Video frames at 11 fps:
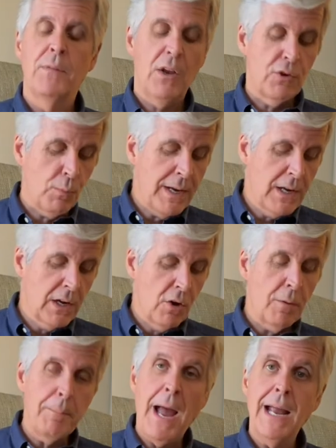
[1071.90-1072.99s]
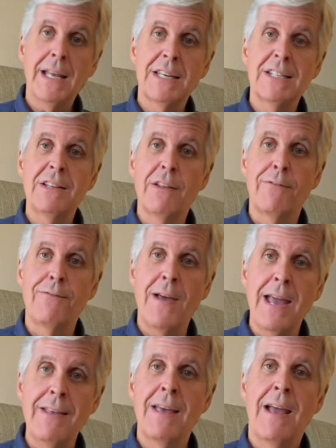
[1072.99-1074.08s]
is we can look back and see the
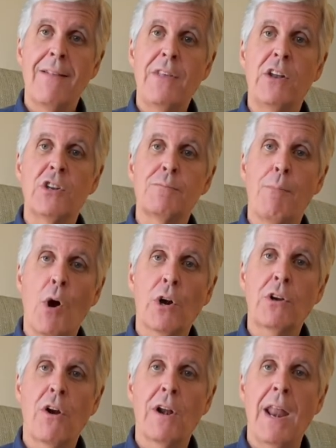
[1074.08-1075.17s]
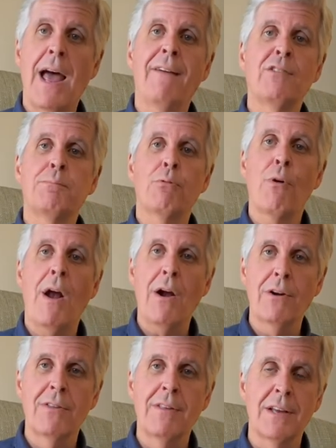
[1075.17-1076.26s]
faith that has marked our lives
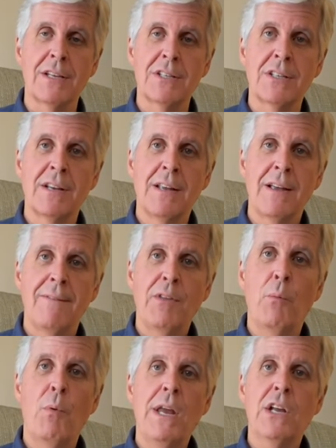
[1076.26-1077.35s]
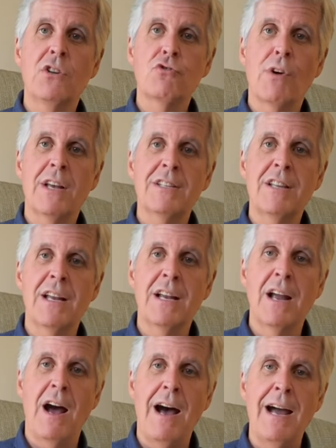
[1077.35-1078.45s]
prior to this, that we can trust that
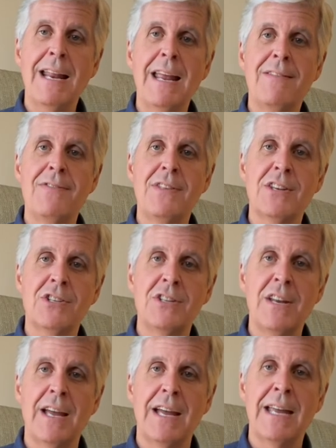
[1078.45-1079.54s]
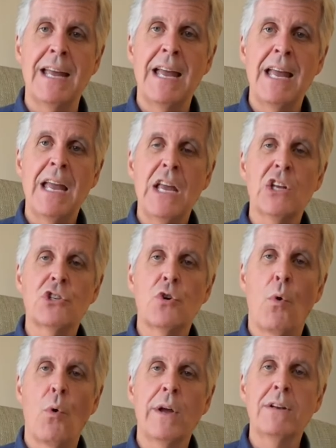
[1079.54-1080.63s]
God in this day is
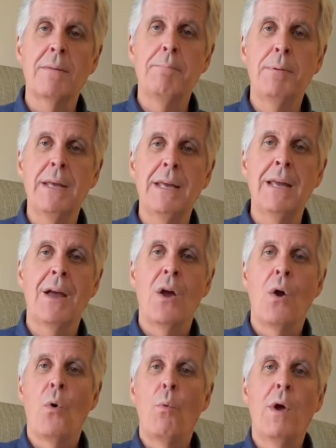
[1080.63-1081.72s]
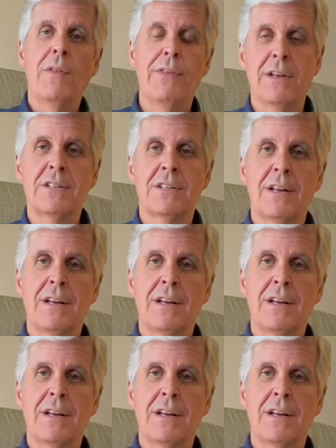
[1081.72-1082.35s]
going to be with us.